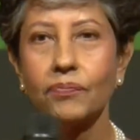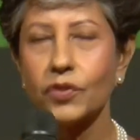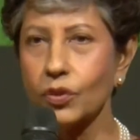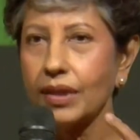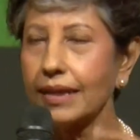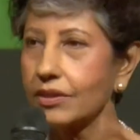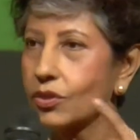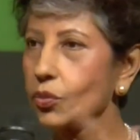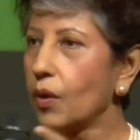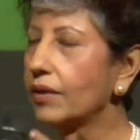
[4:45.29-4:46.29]
So
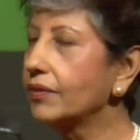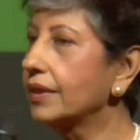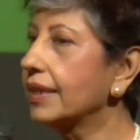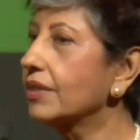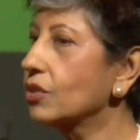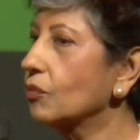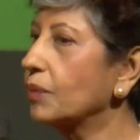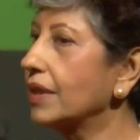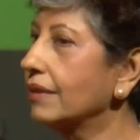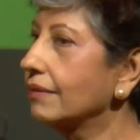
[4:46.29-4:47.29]
that's one of the things of
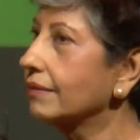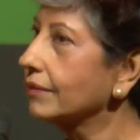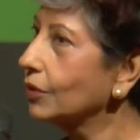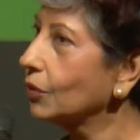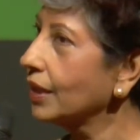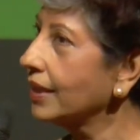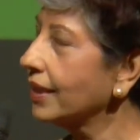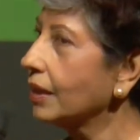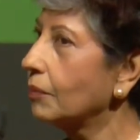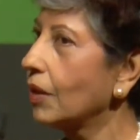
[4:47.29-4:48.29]
being,
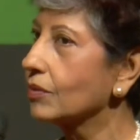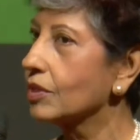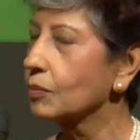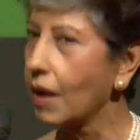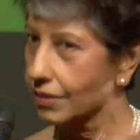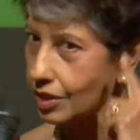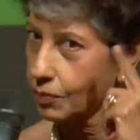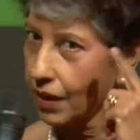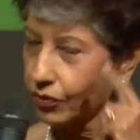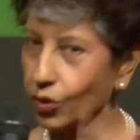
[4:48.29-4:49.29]
thinking about smart
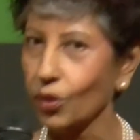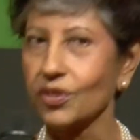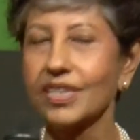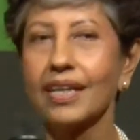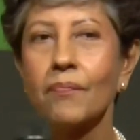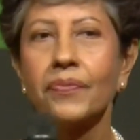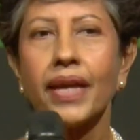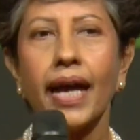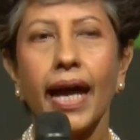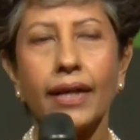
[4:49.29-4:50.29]
thoughts.
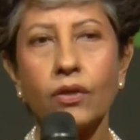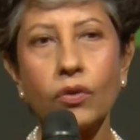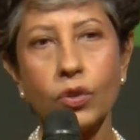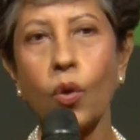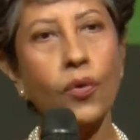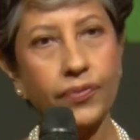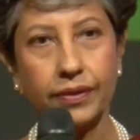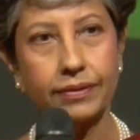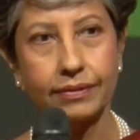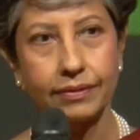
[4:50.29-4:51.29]
And not
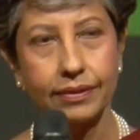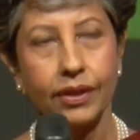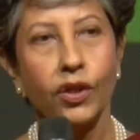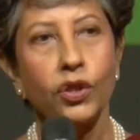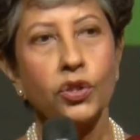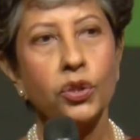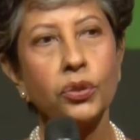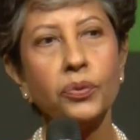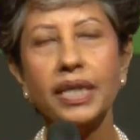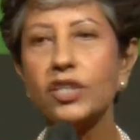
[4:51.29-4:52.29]
often do
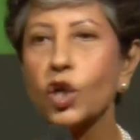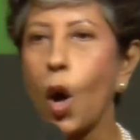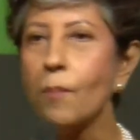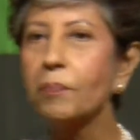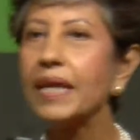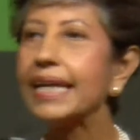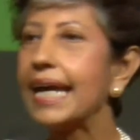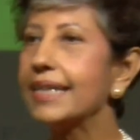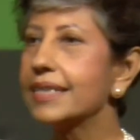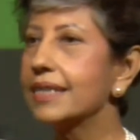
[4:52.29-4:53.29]
you need
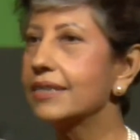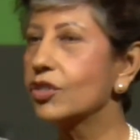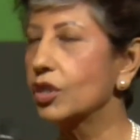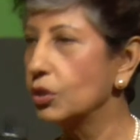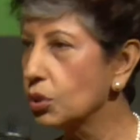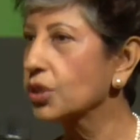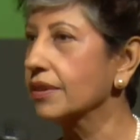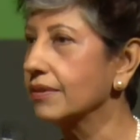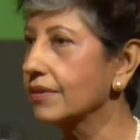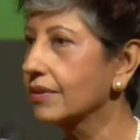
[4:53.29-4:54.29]
complicated
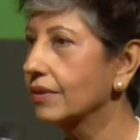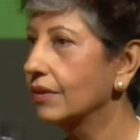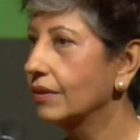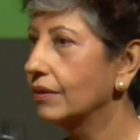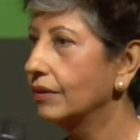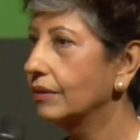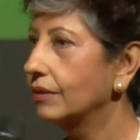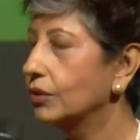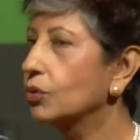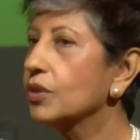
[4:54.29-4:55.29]
solutions
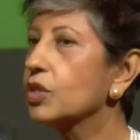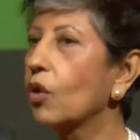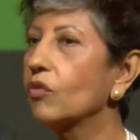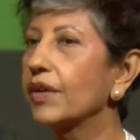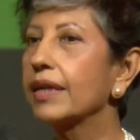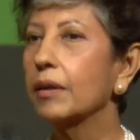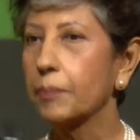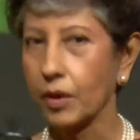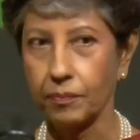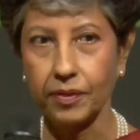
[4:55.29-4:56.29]
to resolving a
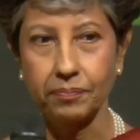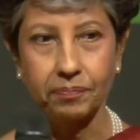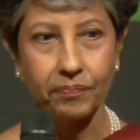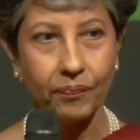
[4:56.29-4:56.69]
problem.